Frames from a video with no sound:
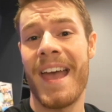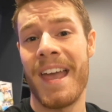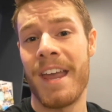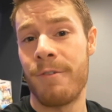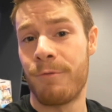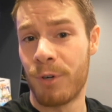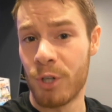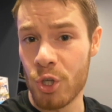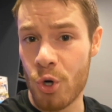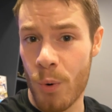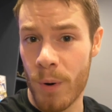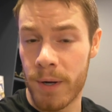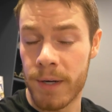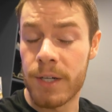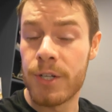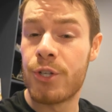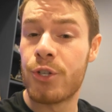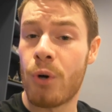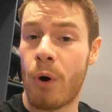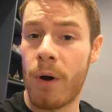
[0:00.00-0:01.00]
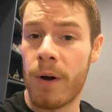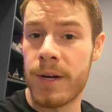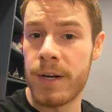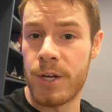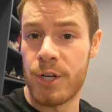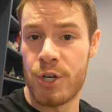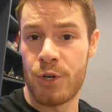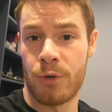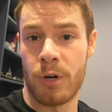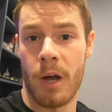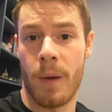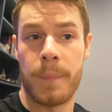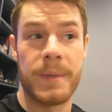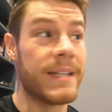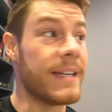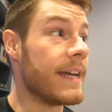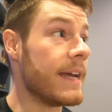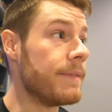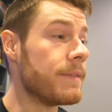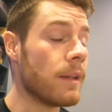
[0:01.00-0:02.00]
Hey, real quick, sorry to interrupt.
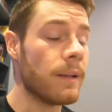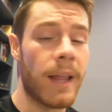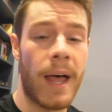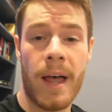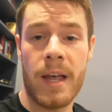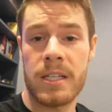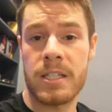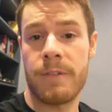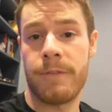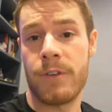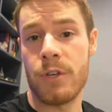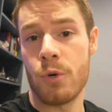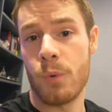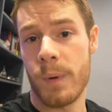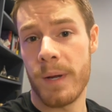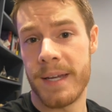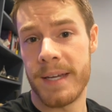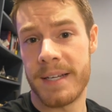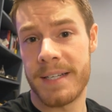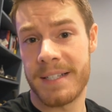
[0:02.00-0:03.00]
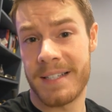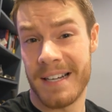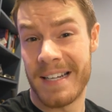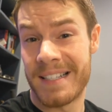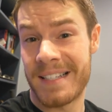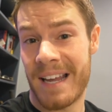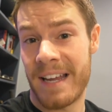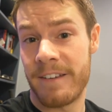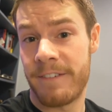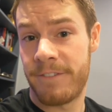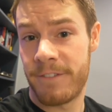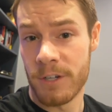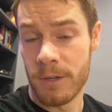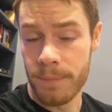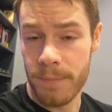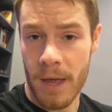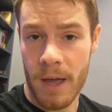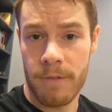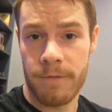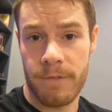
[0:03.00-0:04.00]
In the last few weeks since I
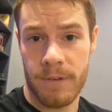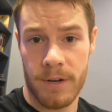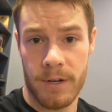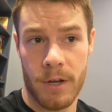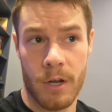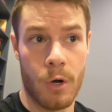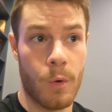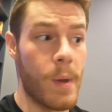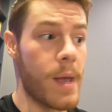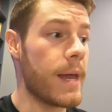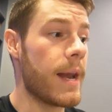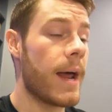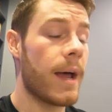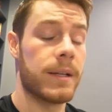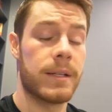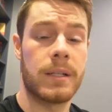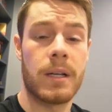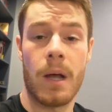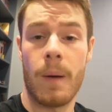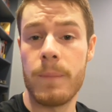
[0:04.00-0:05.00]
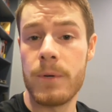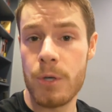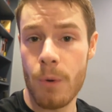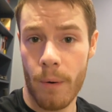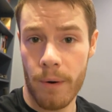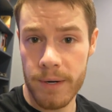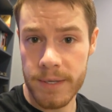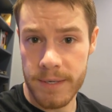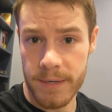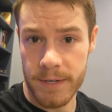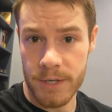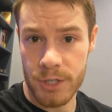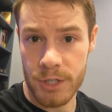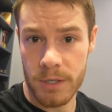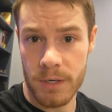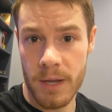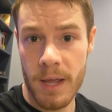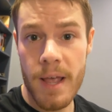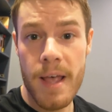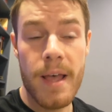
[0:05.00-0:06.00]
filmed that video, it has come to our
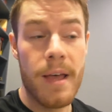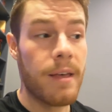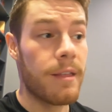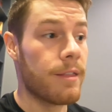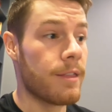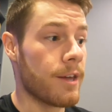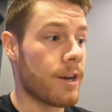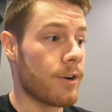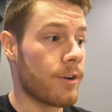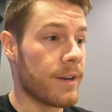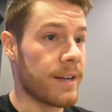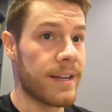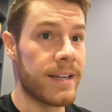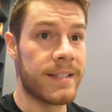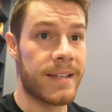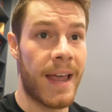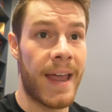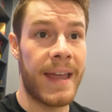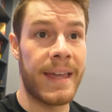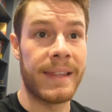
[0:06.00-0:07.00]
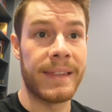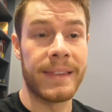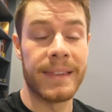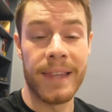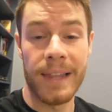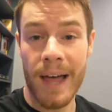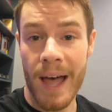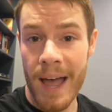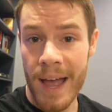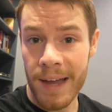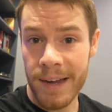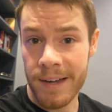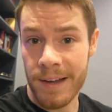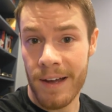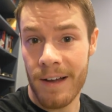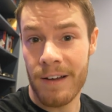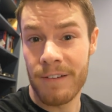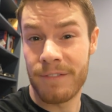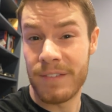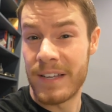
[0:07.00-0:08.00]
attention there is a
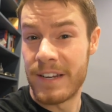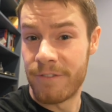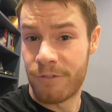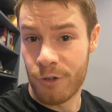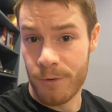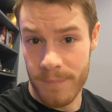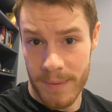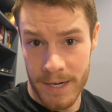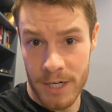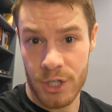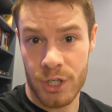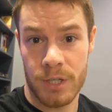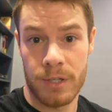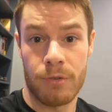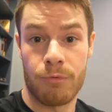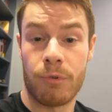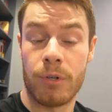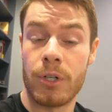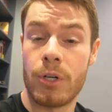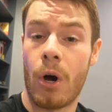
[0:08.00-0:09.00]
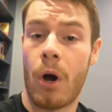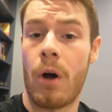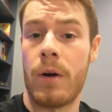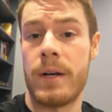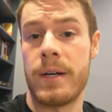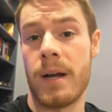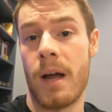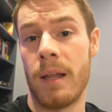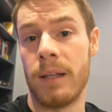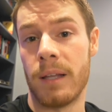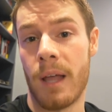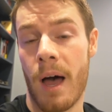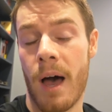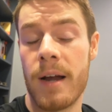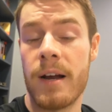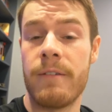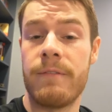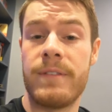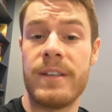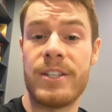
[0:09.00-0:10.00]
lack of information regarding a
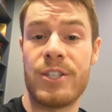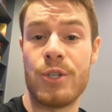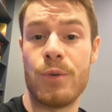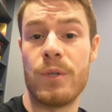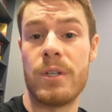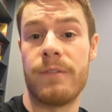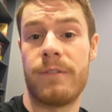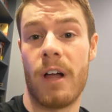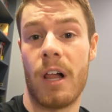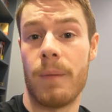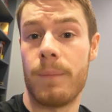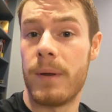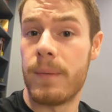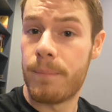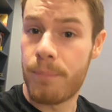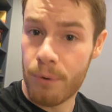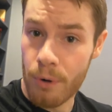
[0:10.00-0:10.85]
lot of these new development